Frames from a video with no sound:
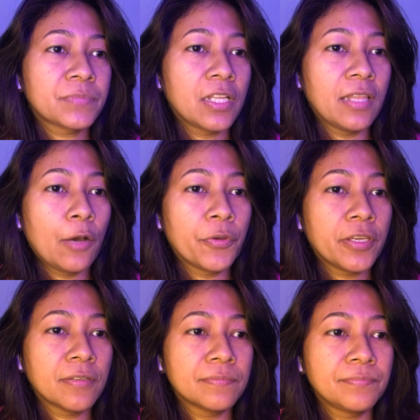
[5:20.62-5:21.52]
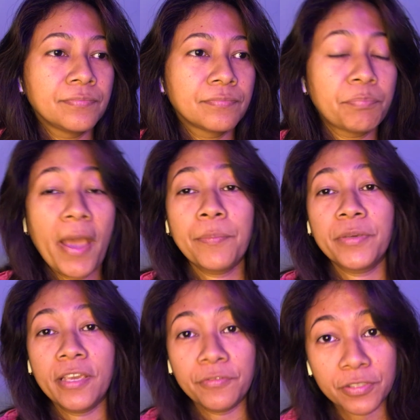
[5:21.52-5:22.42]
allowing bad
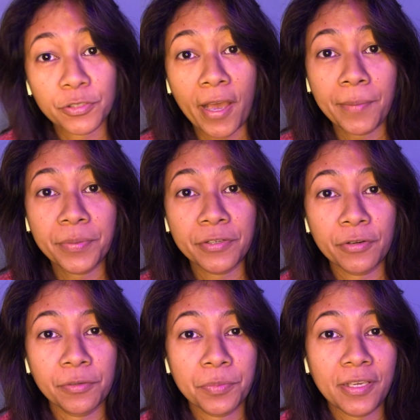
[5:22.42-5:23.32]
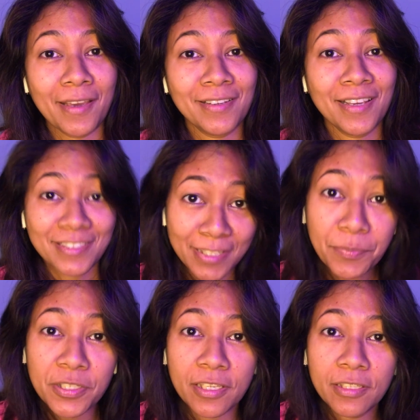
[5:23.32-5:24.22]
behavior to happen around me and
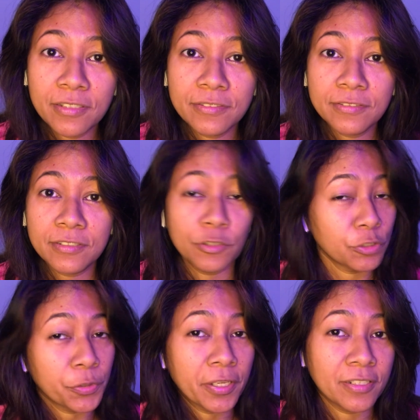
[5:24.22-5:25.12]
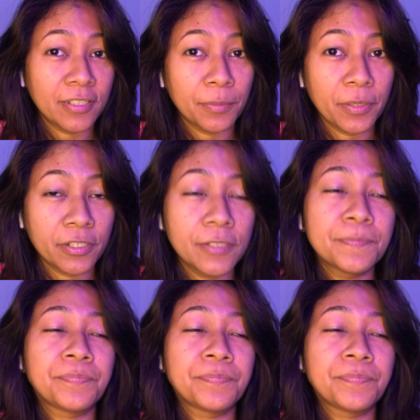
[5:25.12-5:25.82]
accepting it and not doing anything about it.